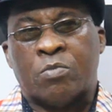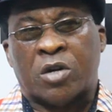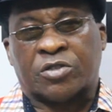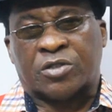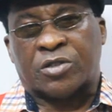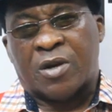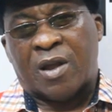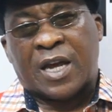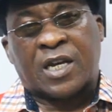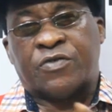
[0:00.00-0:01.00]
must,
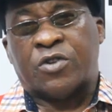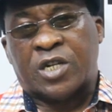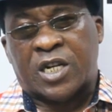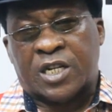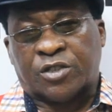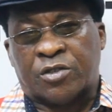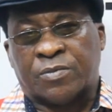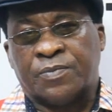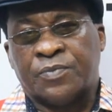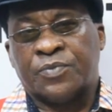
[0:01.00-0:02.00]
like every other election,